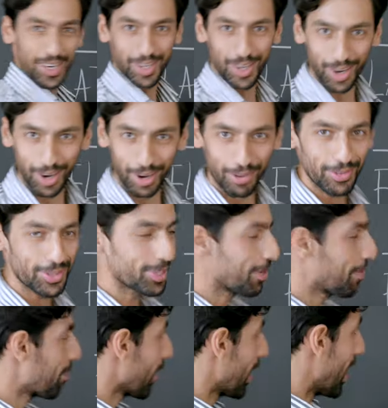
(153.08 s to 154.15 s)
curves
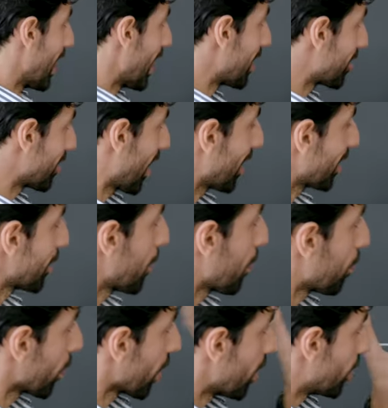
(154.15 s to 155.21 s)
is that
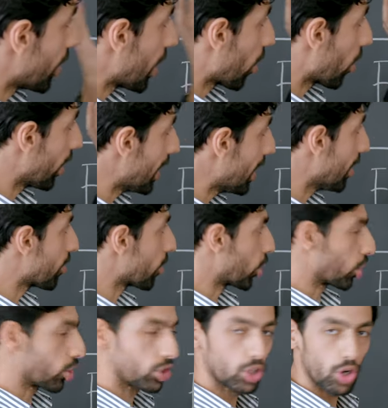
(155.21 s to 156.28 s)
they are
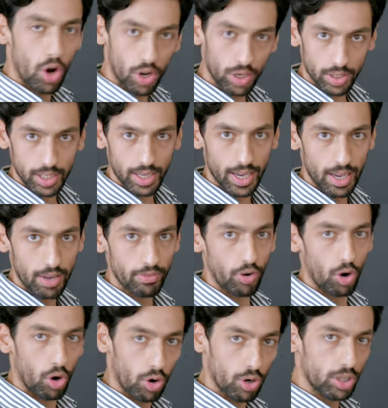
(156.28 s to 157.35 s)
either concave
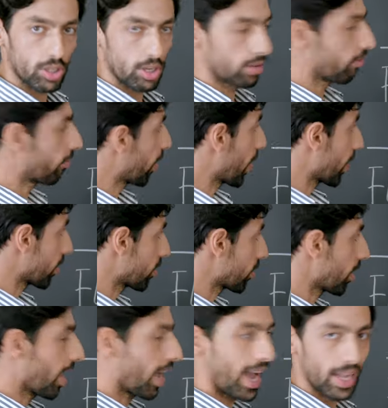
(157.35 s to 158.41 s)
or
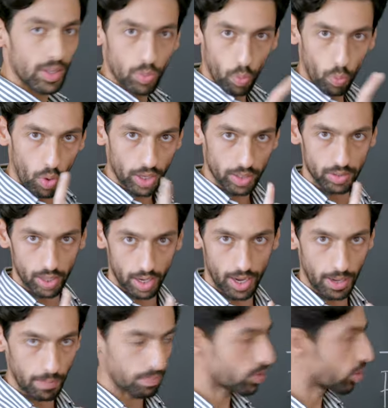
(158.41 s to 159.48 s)
convex at one time.